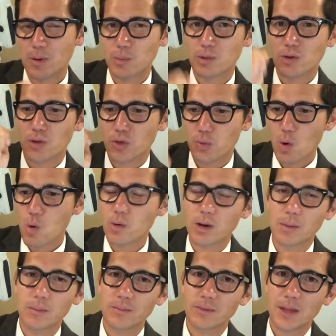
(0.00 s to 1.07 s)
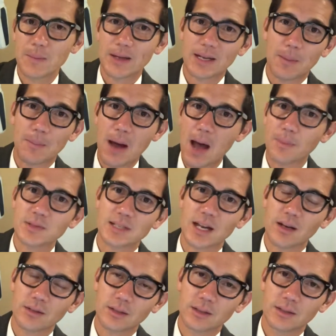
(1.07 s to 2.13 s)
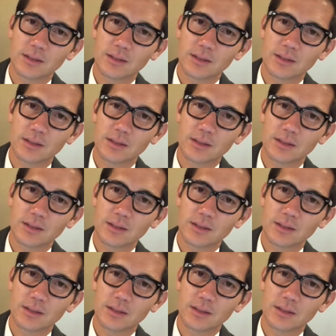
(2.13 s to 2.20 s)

and when you throw them, they make a pop sound.